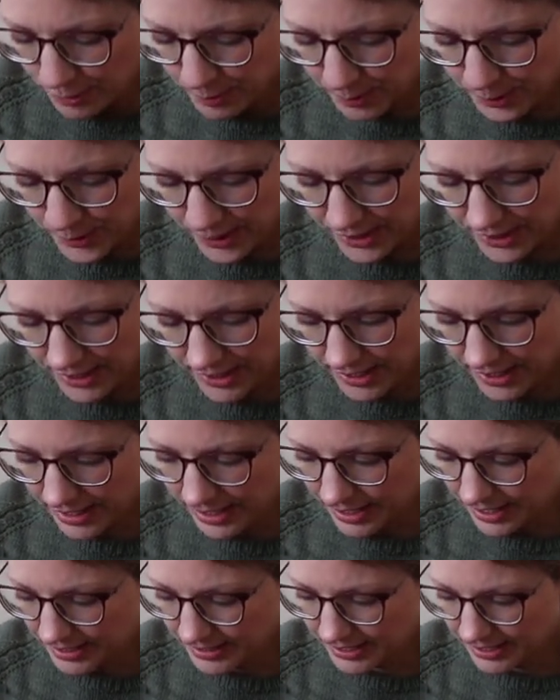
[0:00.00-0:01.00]

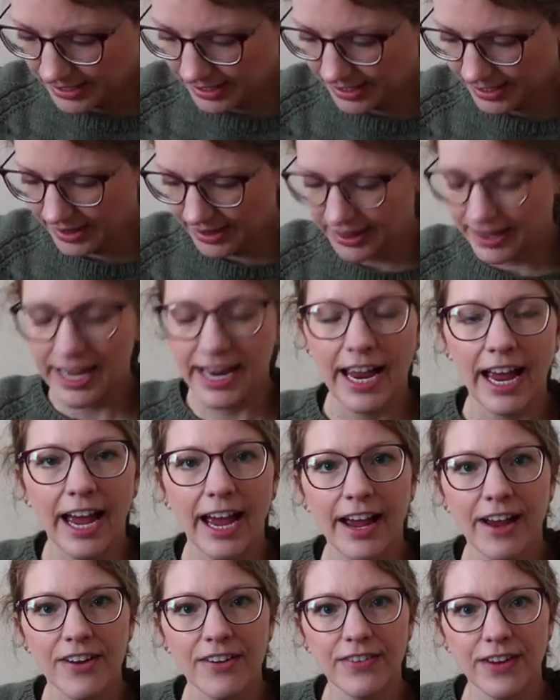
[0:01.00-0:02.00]
but they
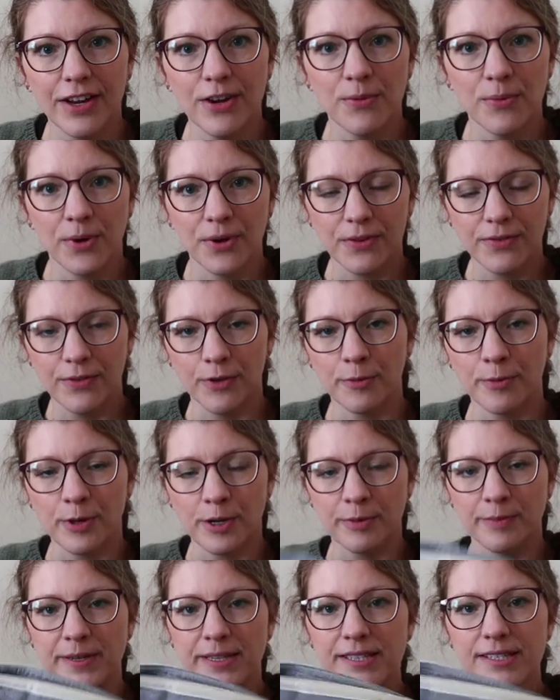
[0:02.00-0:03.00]
have a wonderful
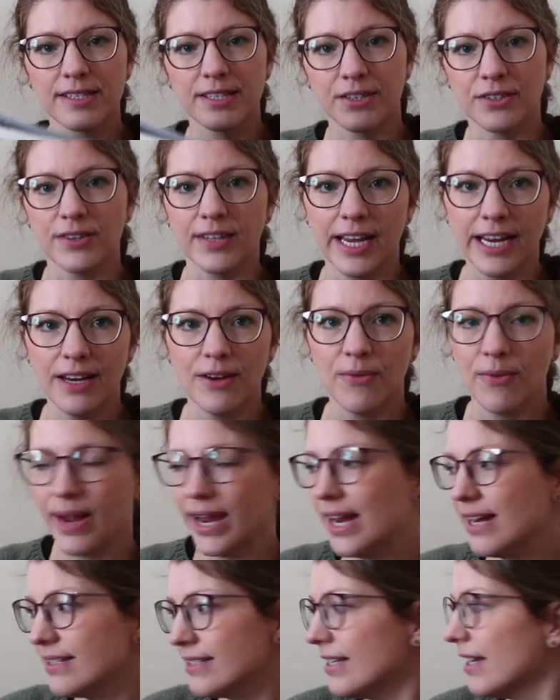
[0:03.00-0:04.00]
purpose. They're
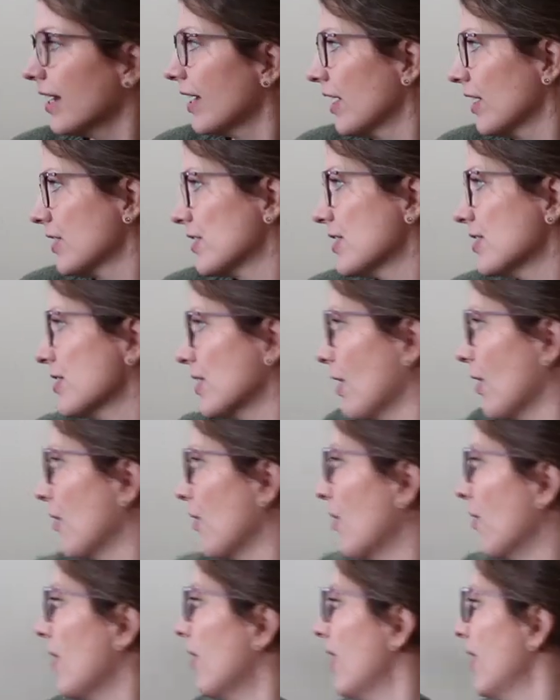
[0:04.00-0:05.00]
lightweight,
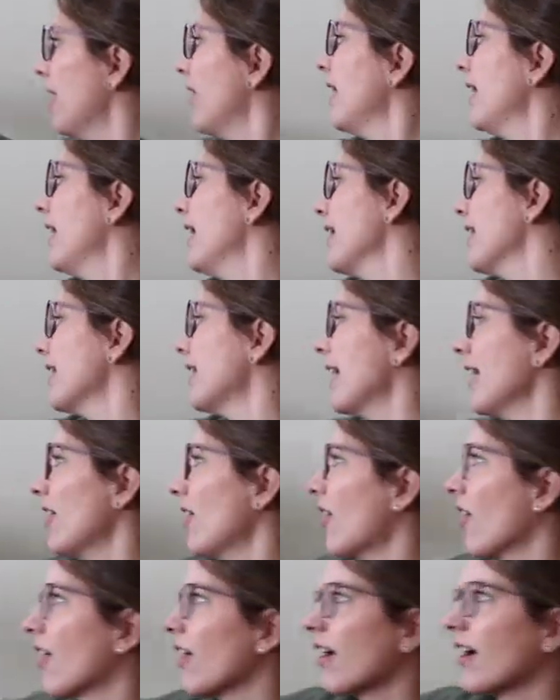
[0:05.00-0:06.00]
so they
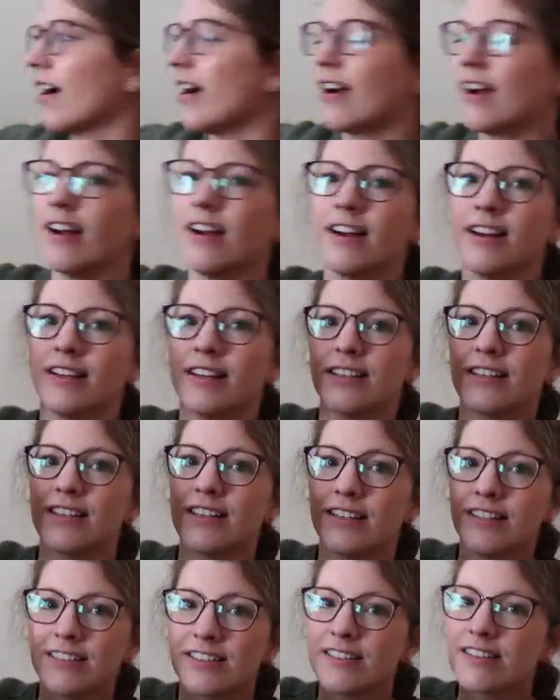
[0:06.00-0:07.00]
are
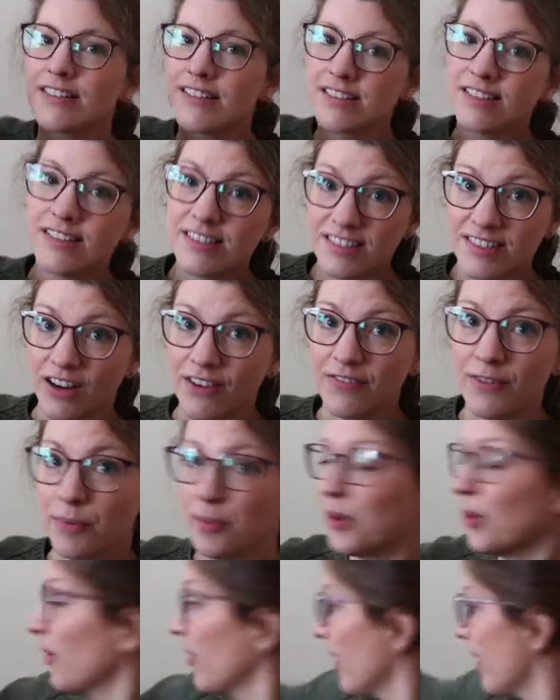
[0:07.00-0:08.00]

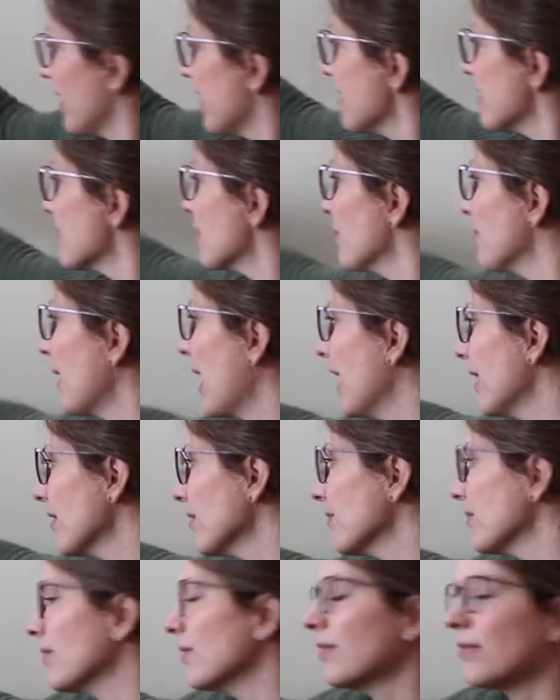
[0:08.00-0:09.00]
stuffable. So
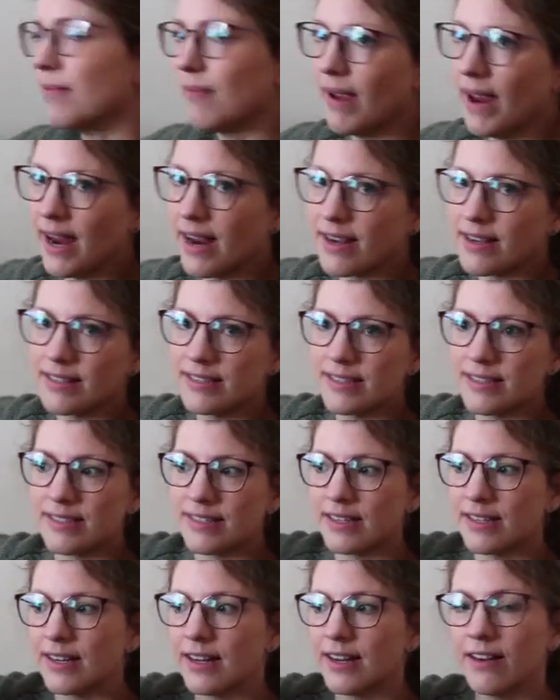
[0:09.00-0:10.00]
Madder Root makes
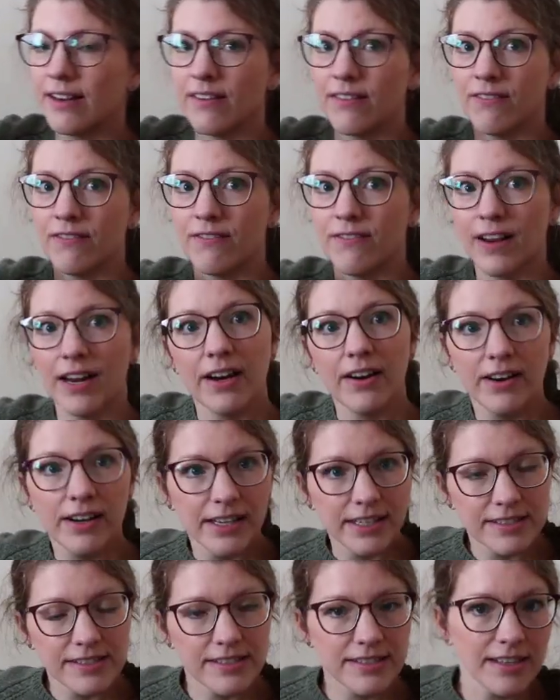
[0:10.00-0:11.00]

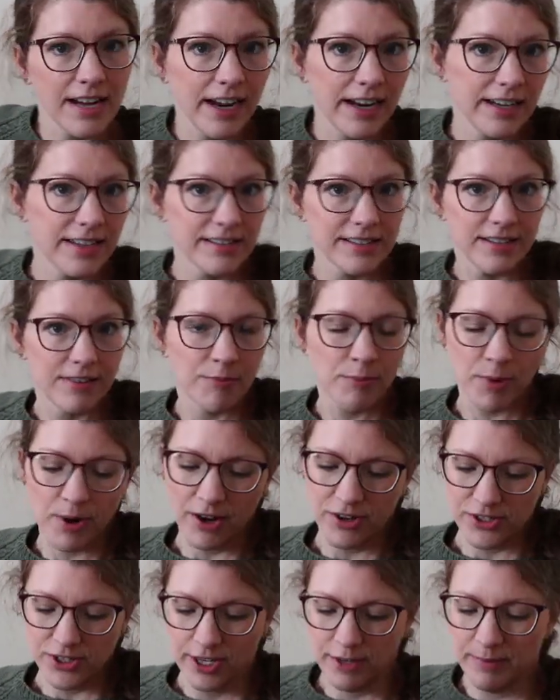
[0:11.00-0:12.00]
various kinds of
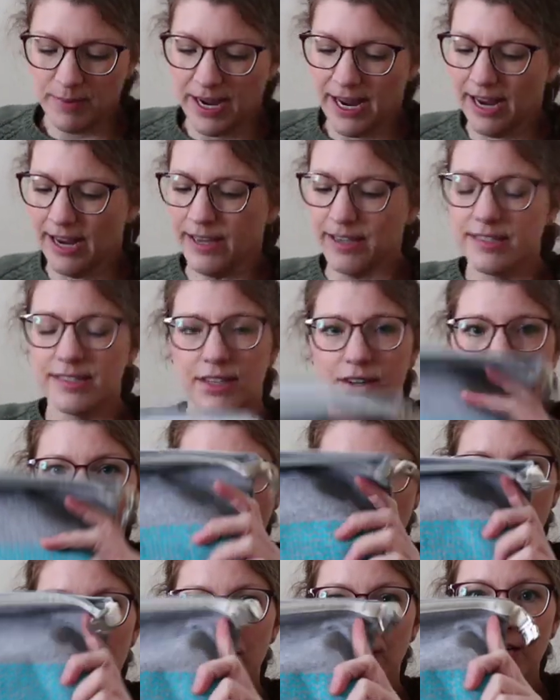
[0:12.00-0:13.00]
project bags. They're
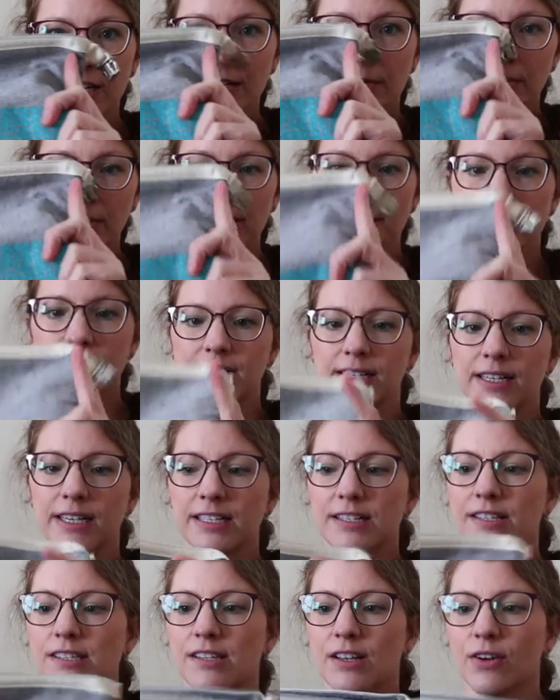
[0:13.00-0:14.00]
all screen printed
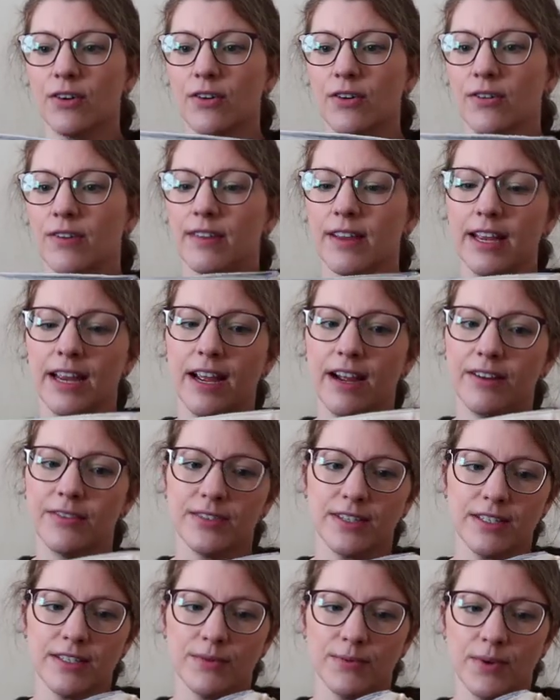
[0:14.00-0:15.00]
and sewn. They have
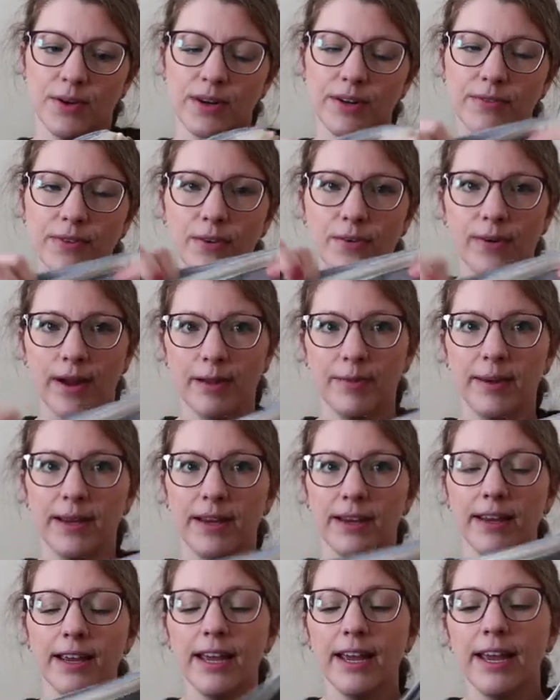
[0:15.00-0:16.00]
this wonderful
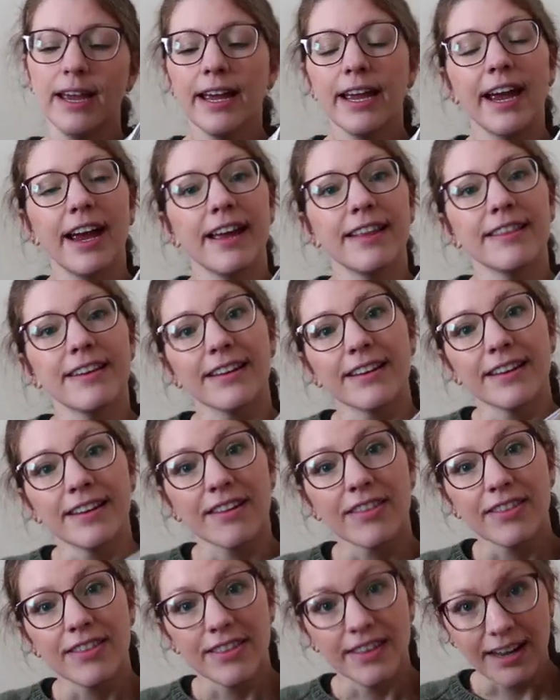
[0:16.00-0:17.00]
webbing and
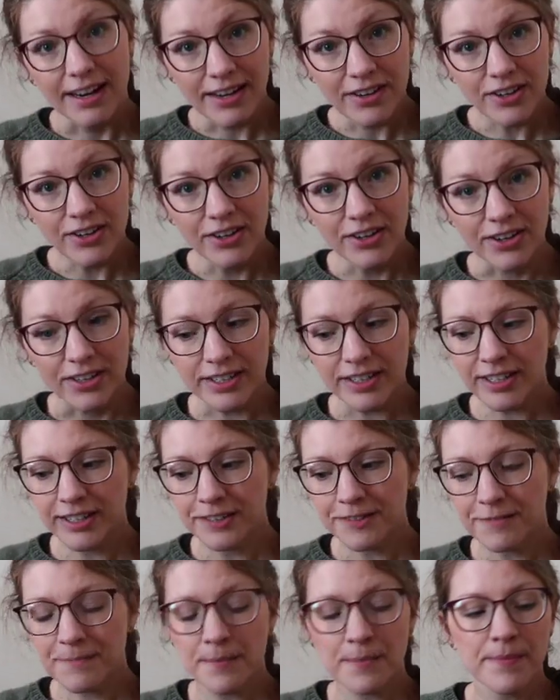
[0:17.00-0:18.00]
then their hook
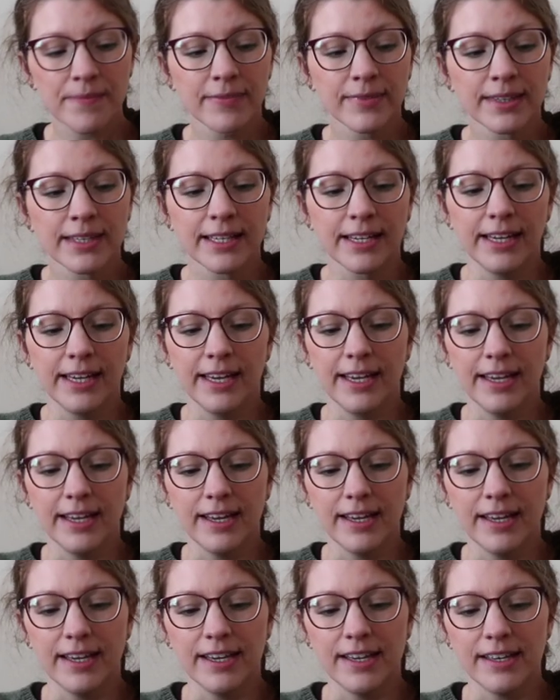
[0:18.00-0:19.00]

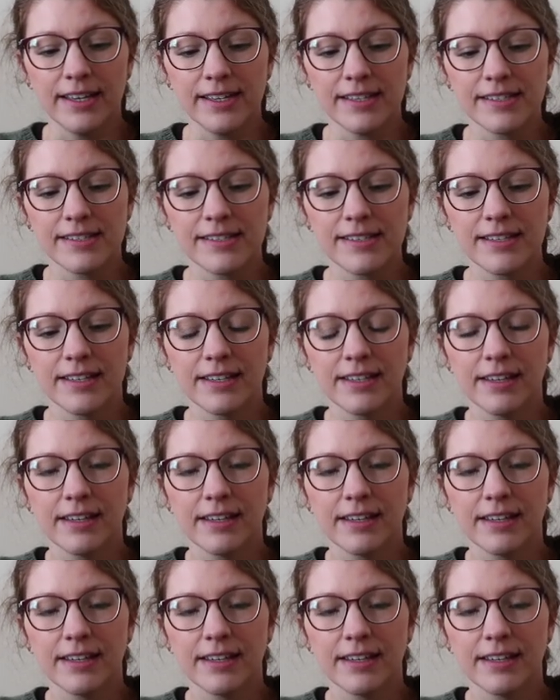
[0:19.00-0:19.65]
is